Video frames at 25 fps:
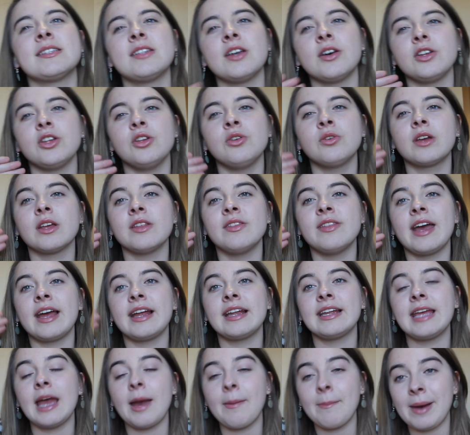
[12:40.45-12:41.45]
that you can
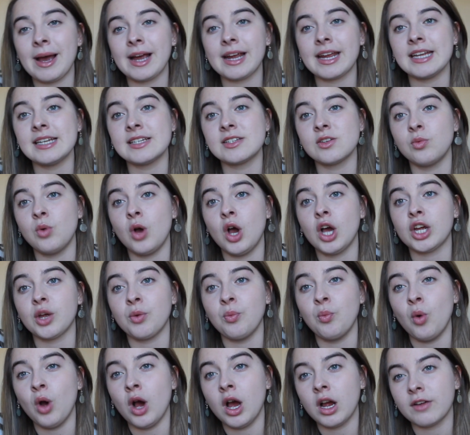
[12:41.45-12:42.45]
then get back into work
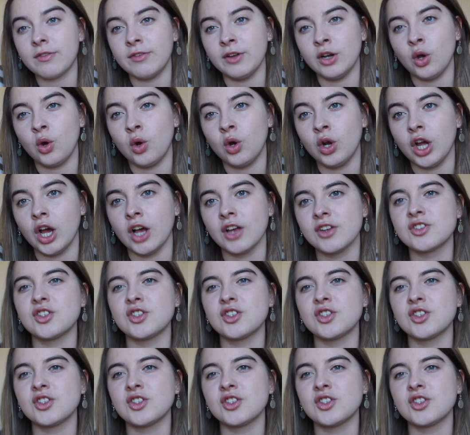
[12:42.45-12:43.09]
and work for longer.